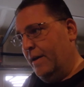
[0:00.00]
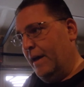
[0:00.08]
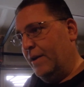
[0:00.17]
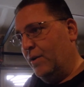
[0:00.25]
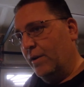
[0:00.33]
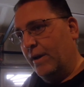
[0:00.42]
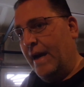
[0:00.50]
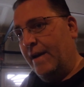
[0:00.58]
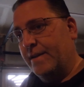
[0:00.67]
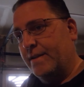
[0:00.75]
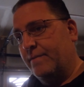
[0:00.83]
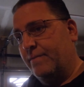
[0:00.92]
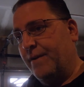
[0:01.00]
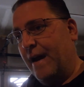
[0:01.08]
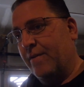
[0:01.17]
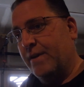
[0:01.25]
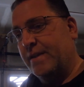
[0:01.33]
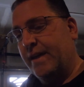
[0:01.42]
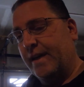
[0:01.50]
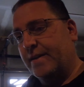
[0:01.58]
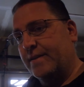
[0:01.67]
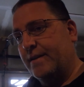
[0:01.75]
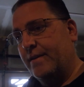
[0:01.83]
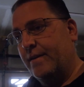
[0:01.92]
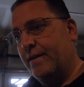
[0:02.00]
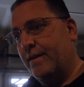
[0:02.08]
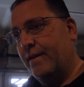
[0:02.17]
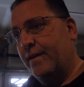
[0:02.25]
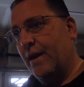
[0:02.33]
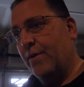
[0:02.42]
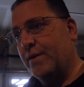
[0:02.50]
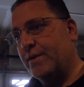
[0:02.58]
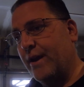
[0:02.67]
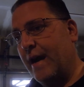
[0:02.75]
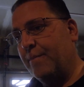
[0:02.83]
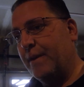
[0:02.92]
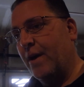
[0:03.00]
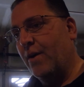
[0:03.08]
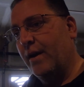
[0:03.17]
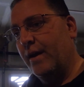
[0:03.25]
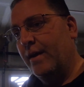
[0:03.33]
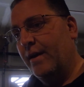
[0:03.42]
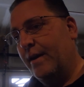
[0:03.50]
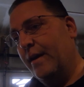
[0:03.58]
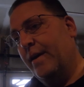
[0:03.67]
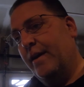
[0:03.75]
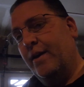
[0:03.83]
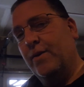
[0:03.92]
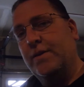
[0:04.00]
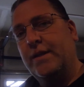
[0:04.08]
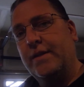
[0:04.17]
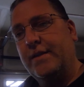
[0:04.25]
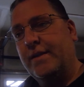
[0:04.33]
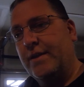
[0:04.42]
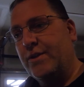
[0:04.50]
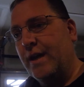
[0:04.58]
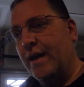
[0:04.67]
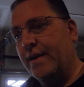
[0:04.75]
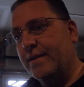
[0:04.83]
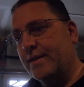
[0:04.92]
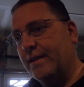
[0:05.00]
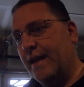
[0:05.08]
I told her I had 5 or 6 that were scrapped out. It was just the shells